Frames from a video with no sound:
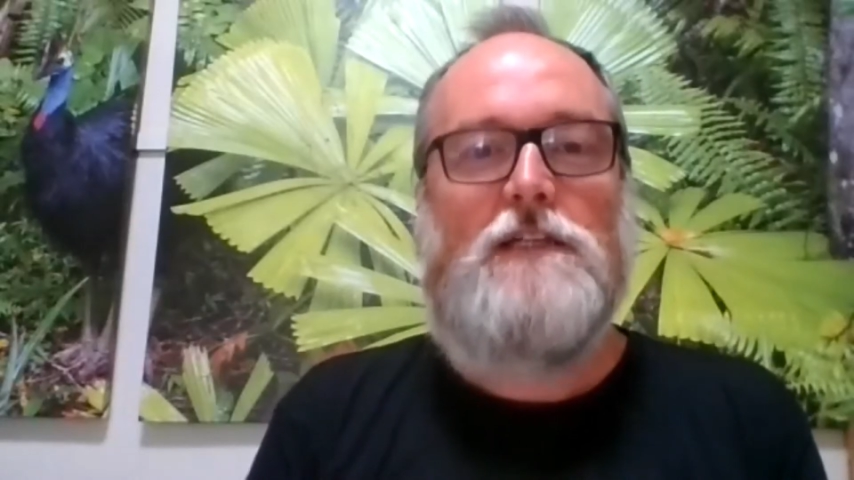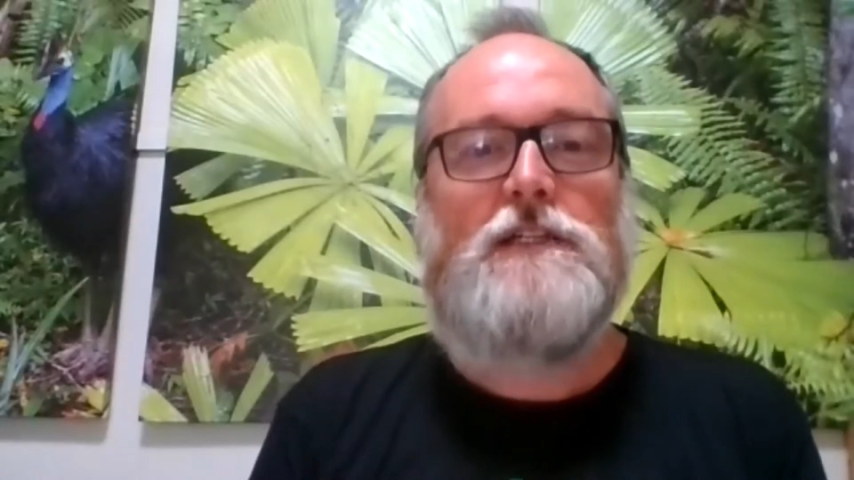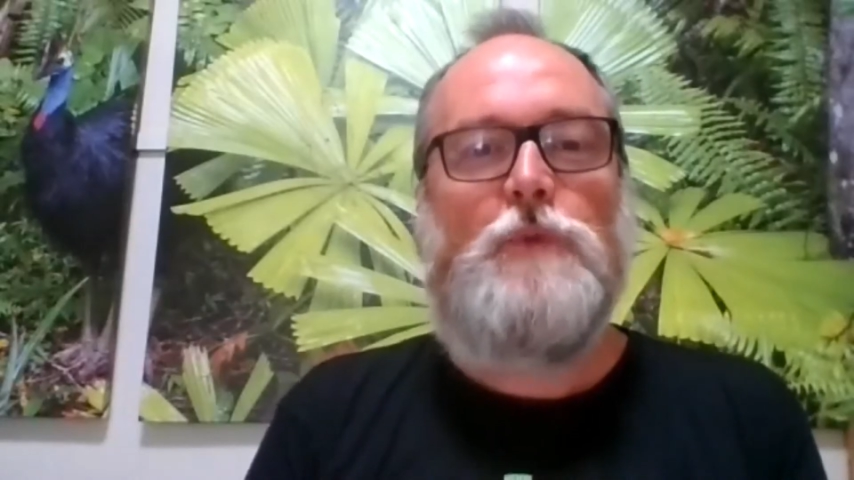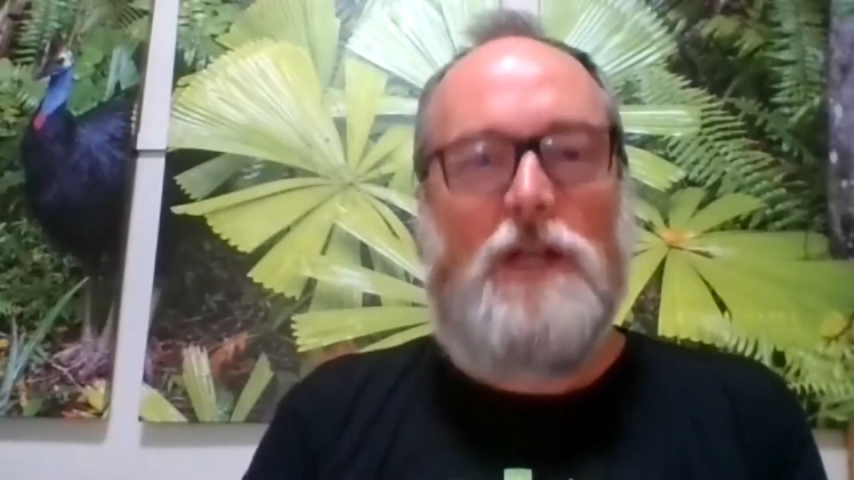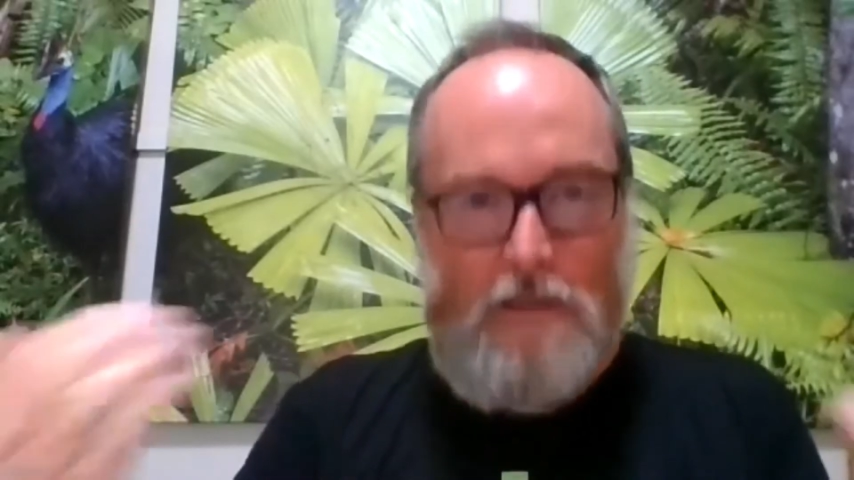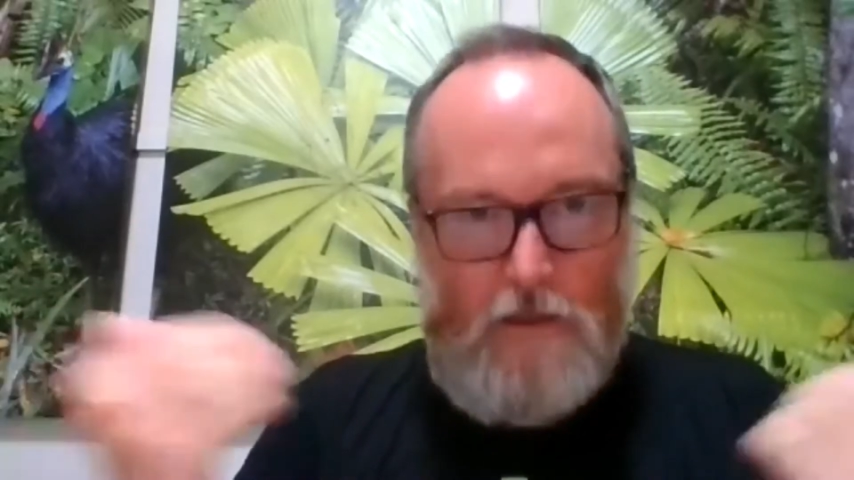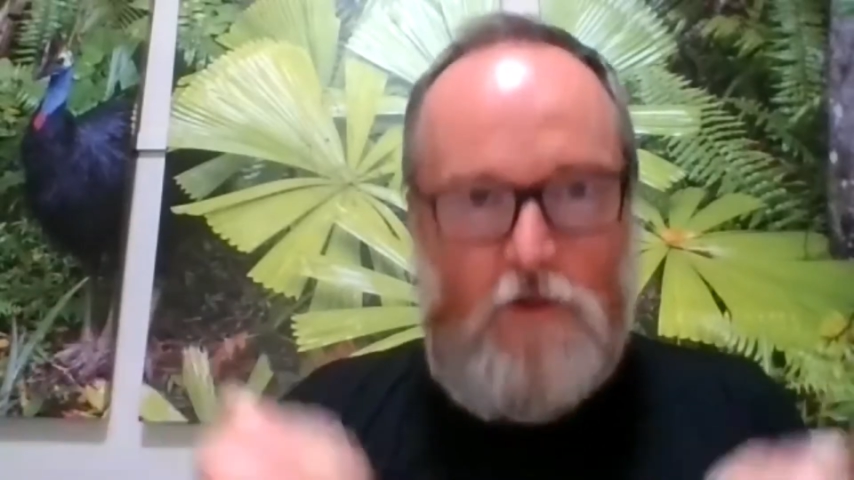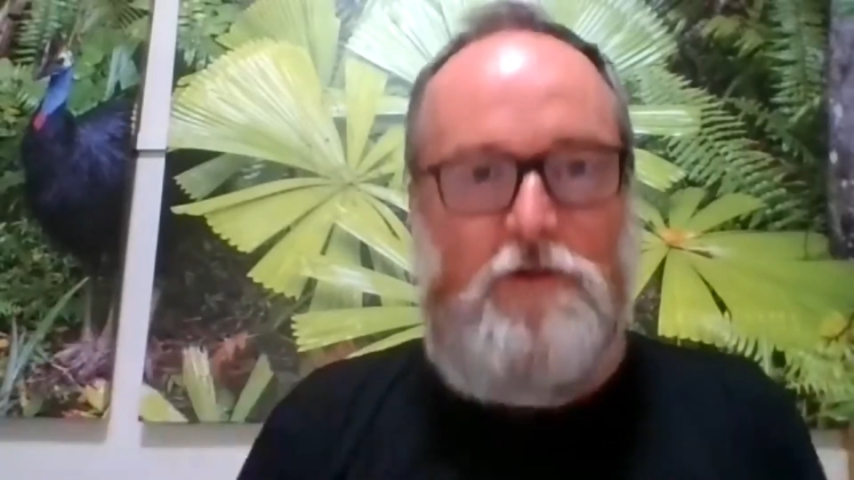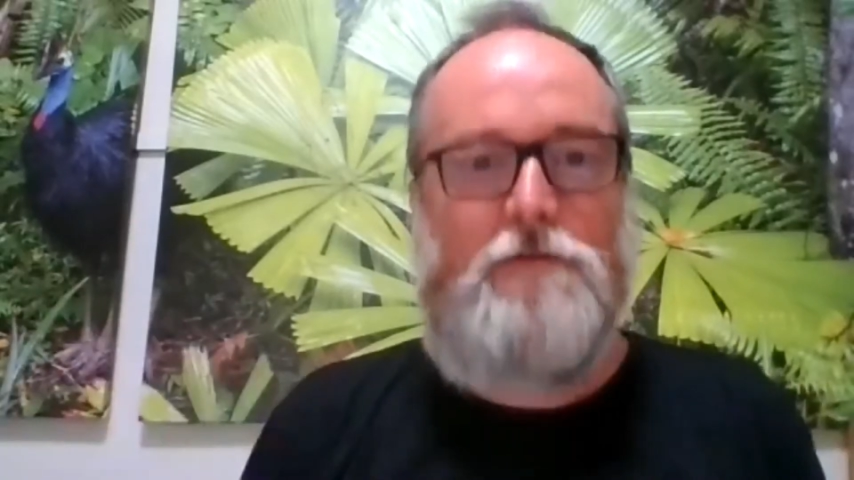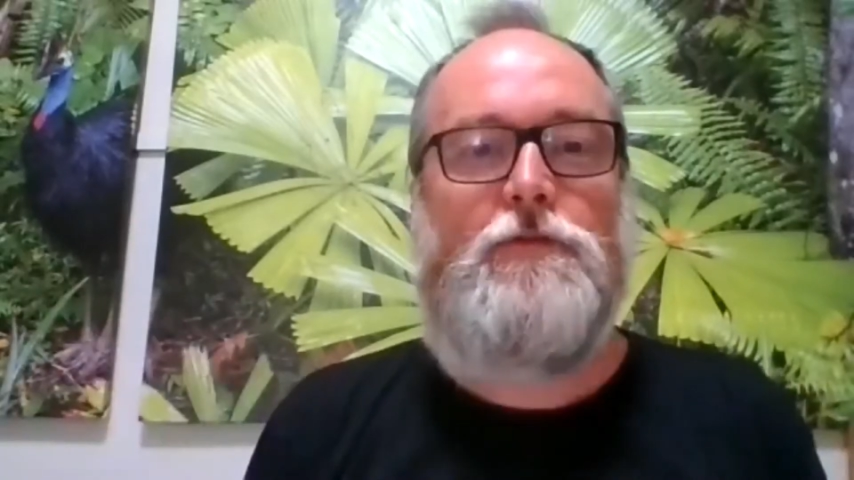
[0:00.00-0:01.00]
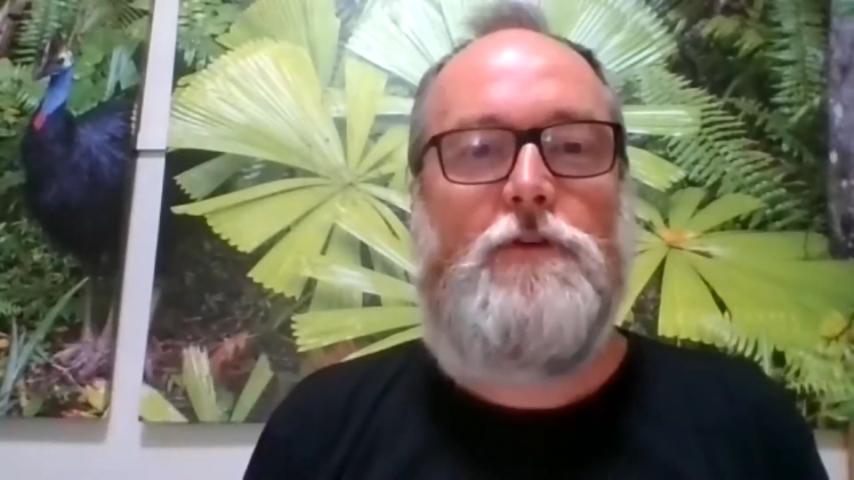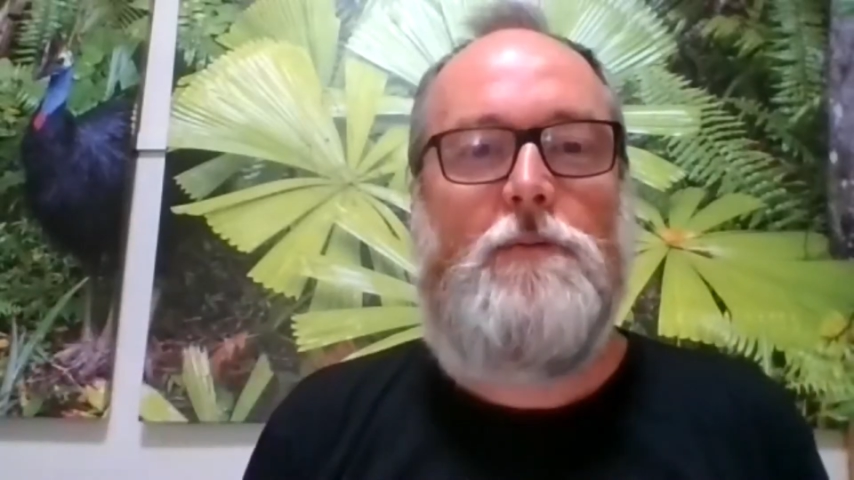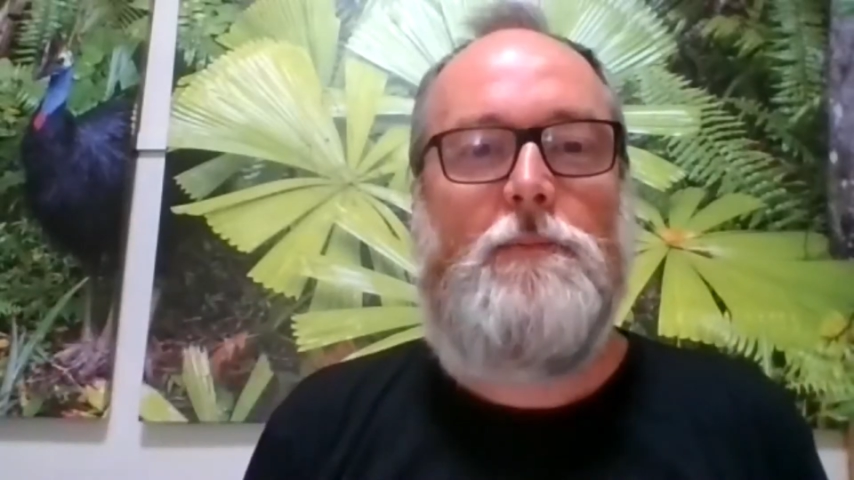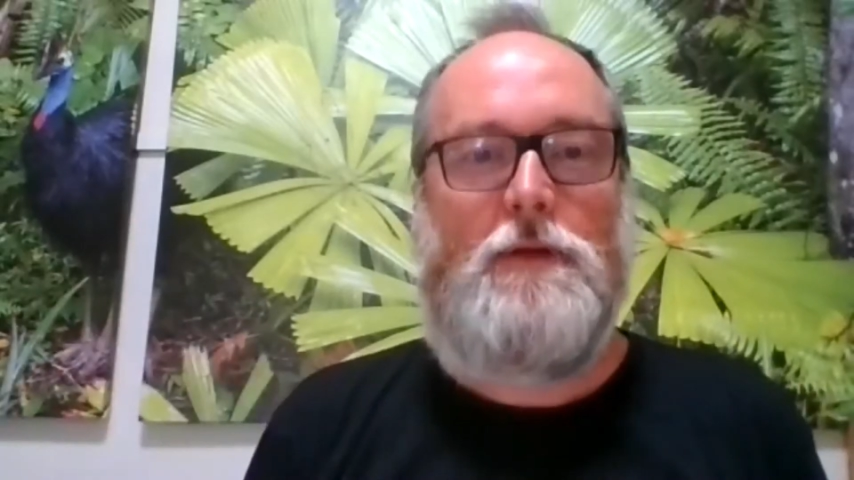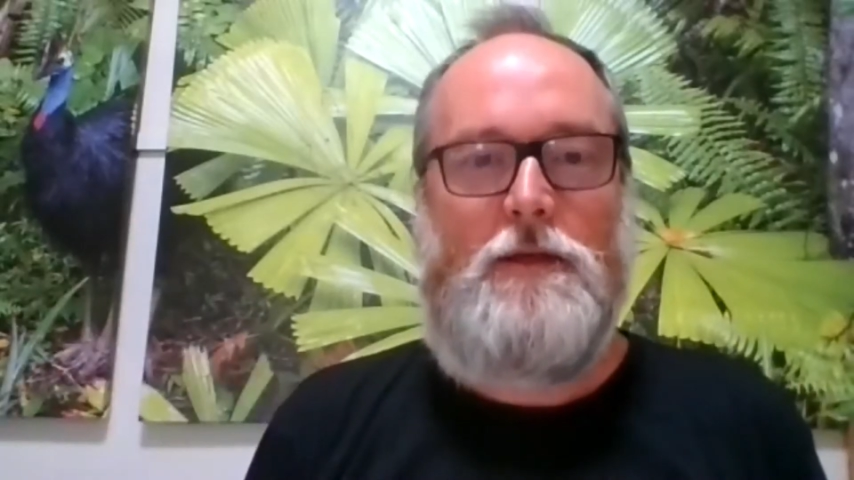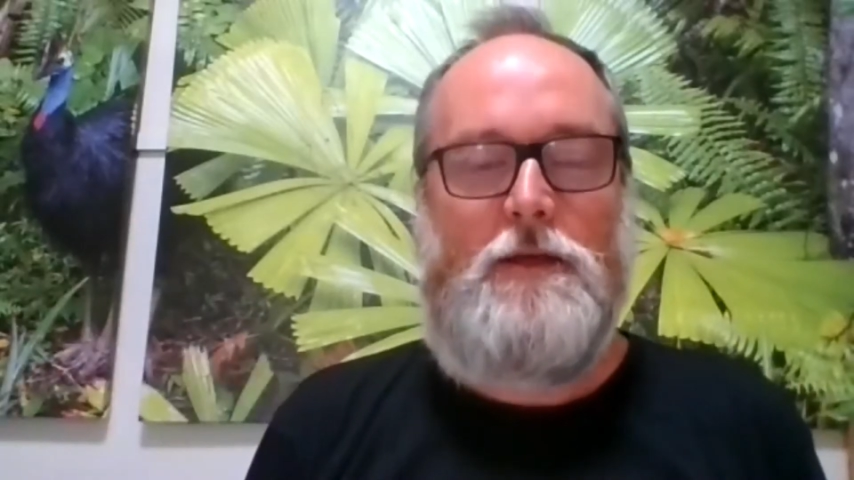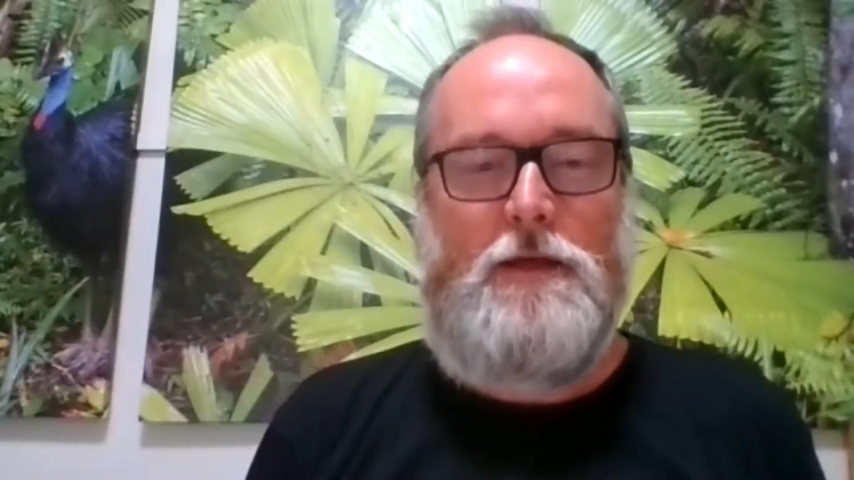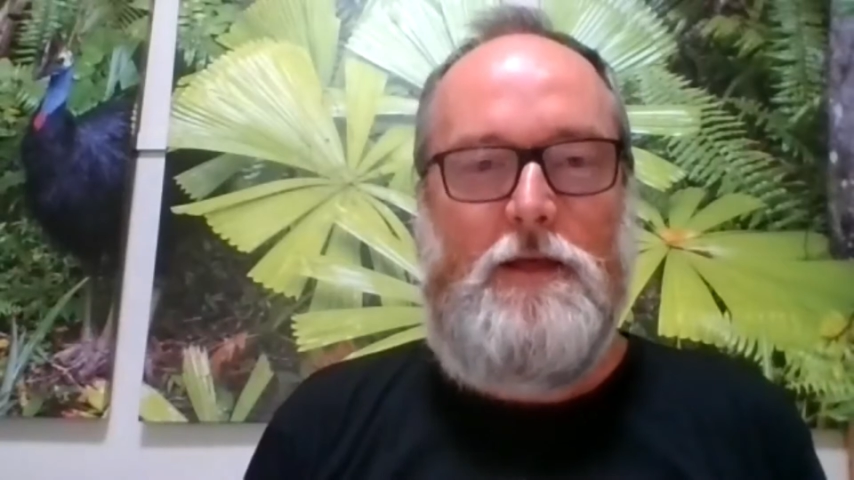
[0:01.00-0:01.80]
So we can learn from